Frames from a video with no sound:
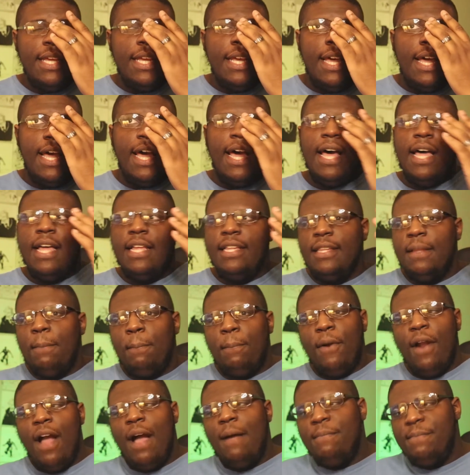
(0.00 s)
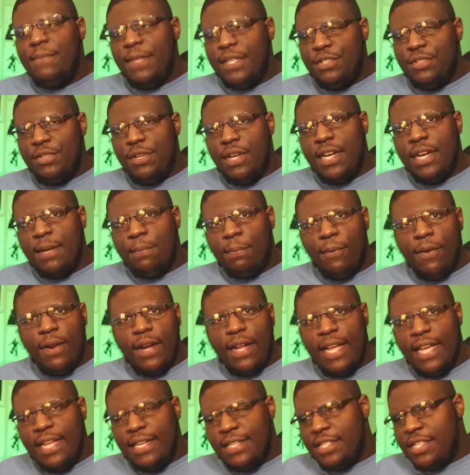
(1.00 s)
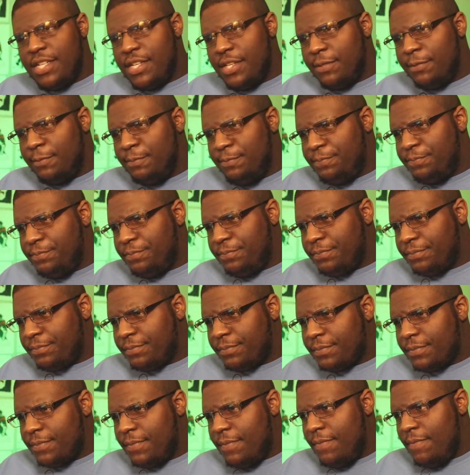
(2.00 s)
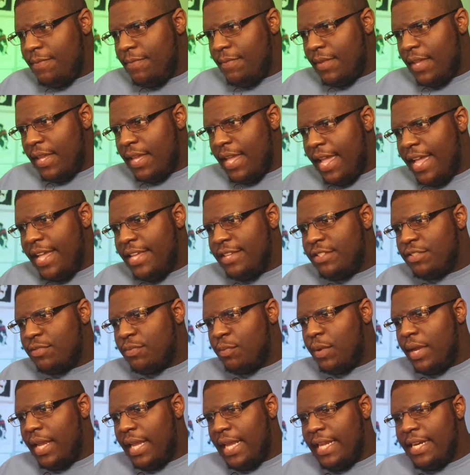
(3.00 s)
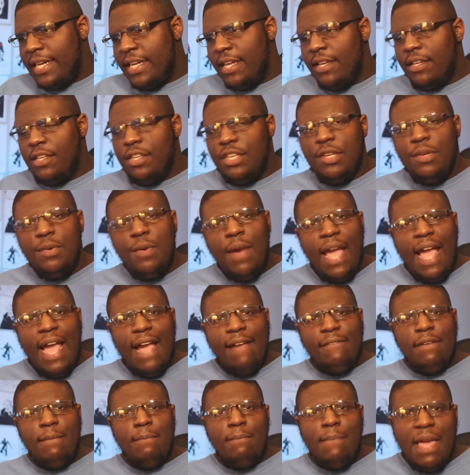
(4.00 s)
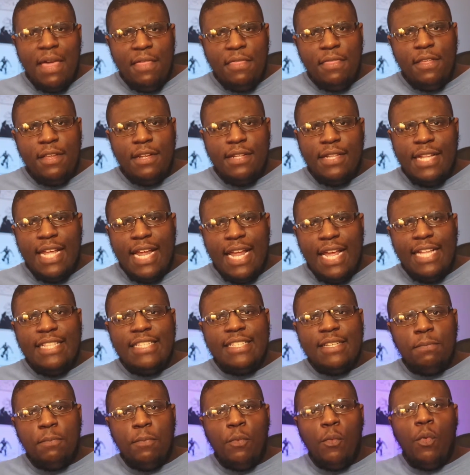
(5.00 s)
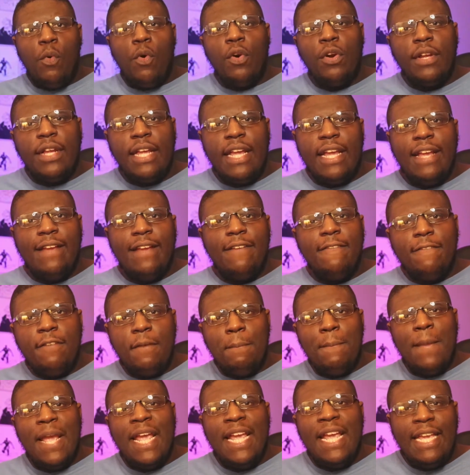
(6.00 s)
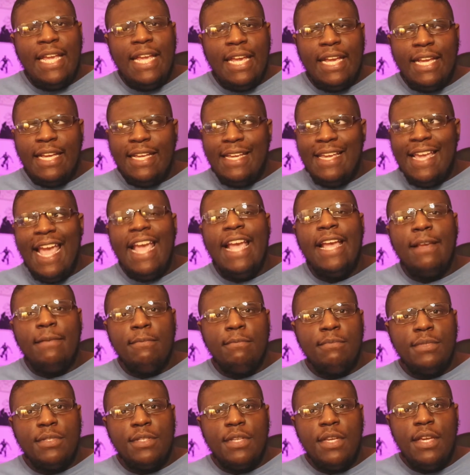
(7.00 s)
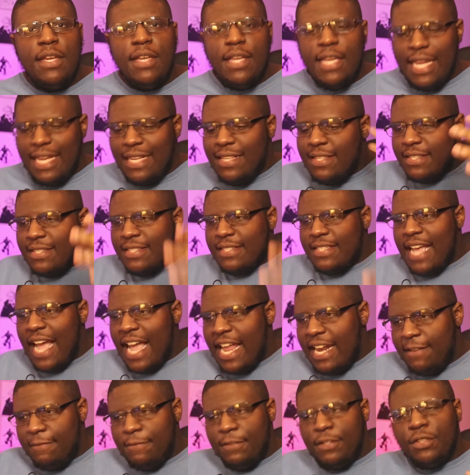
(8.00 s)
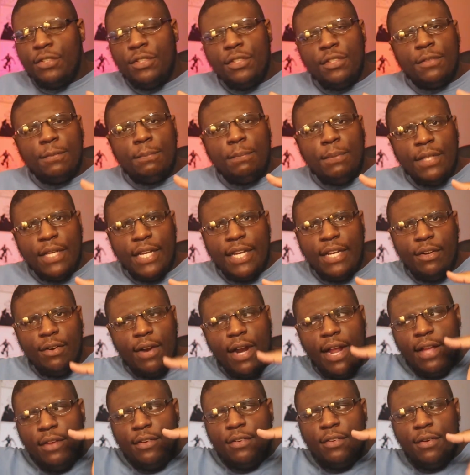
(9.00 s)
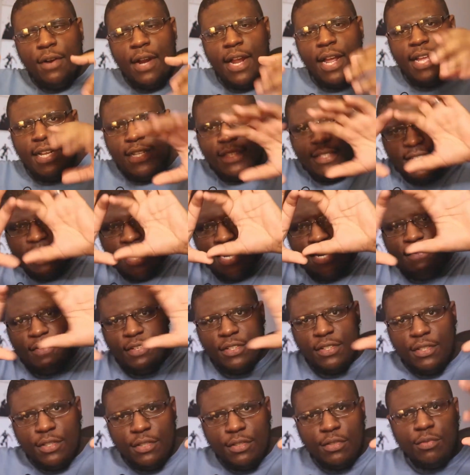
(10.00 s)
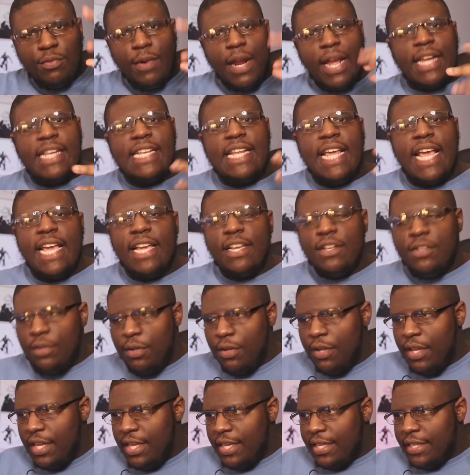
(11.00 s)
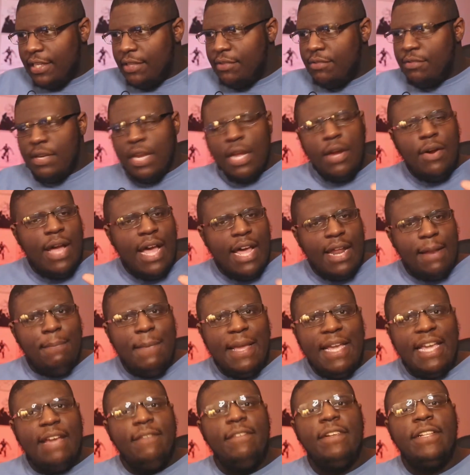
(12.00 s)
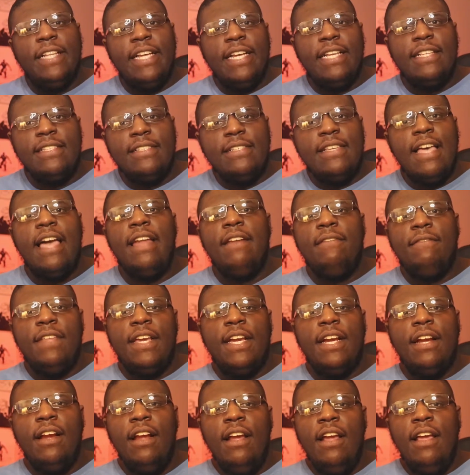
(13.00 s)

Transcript: Uh, the problem that you end up running into is when you have a method that ends up working for making games inside of your little playground, right? Inside of your little rectangle. You know how to make everything inside of there.